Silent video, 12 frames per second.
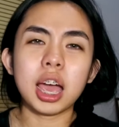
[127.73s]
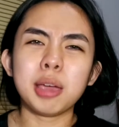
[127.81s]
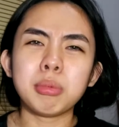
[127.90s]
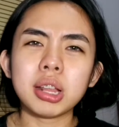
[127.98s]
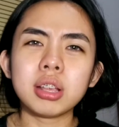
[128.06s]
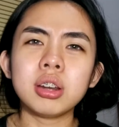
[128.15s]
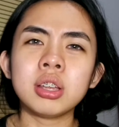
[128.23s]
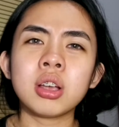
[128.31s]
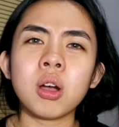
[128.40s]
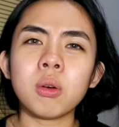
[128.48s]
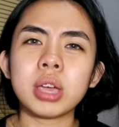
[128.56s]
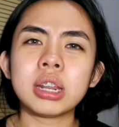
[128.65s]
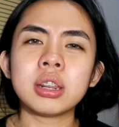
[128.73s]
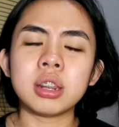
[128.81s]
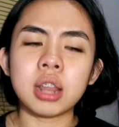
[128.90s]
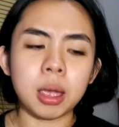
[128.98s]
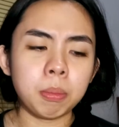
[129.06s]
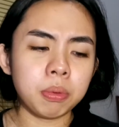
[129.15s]
I'm not gonna go
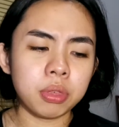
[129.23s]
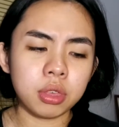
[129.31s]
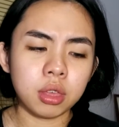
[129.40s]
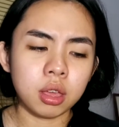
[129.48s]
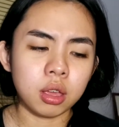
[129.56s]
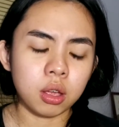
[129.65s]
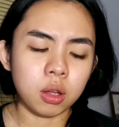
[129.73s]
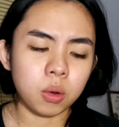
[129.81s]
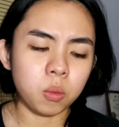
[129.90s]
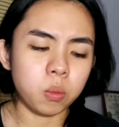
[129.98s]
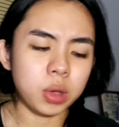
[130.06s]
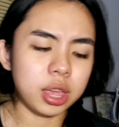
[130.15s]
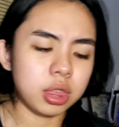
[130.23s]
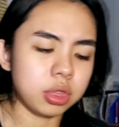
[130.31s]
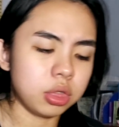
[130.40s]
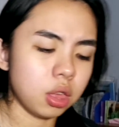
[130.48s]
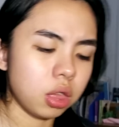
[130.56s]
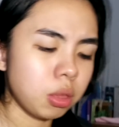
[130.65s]
in depth
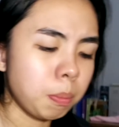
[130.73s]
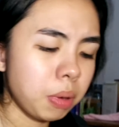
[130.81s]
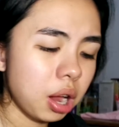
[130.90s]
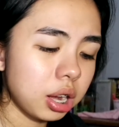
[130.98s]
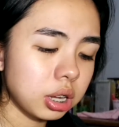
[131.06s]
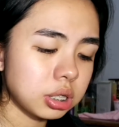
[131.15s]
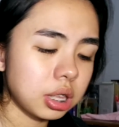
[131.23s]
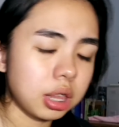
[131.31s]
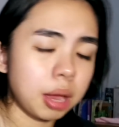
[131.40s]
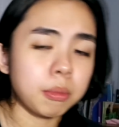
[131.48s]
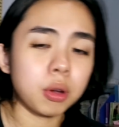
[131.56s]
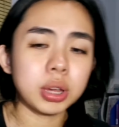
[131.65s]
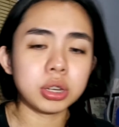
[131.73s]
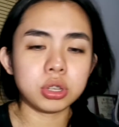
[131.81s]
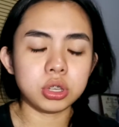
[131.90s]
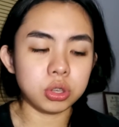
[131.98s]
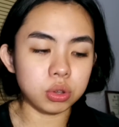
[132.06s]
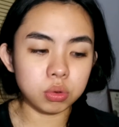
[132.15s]
with the products that I'm going
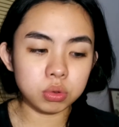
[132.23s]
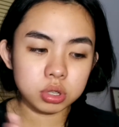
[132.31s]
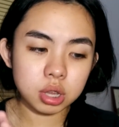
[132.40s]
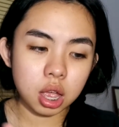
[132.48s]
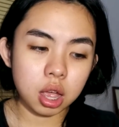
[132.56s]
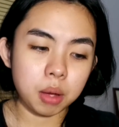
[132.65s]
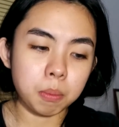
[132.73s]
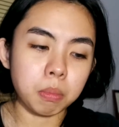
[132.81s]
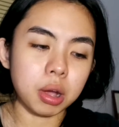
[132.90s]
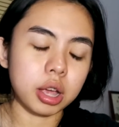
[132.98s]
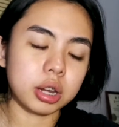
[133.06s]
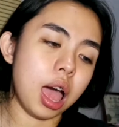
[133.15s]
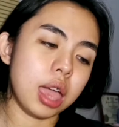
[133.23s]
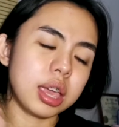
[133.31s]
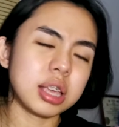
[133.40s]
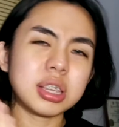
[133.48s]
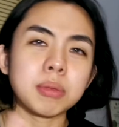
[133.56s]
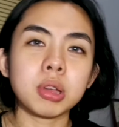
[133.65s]
to use, but I
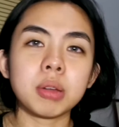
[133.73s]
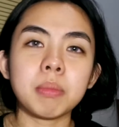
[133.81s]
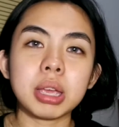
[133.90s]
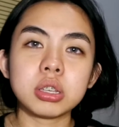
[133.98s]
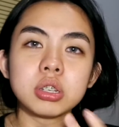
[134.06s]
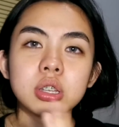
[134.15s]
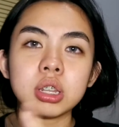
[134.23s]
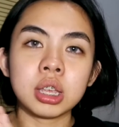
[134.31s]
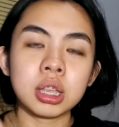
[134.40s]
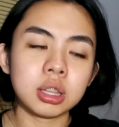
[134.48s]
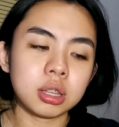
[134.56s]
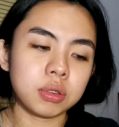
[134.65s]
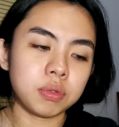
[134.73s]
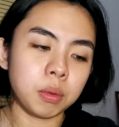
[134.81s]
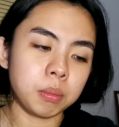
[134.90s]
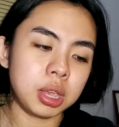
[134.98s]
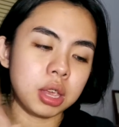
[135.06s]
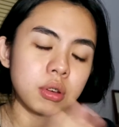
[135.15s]
guess I'm gonna mention it
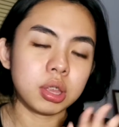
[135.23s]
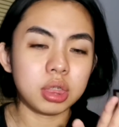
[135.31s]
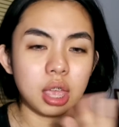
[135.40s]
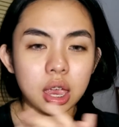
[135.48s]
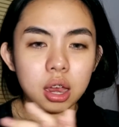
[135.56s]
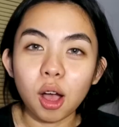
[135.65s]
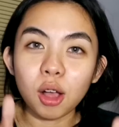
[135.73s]
from here and there.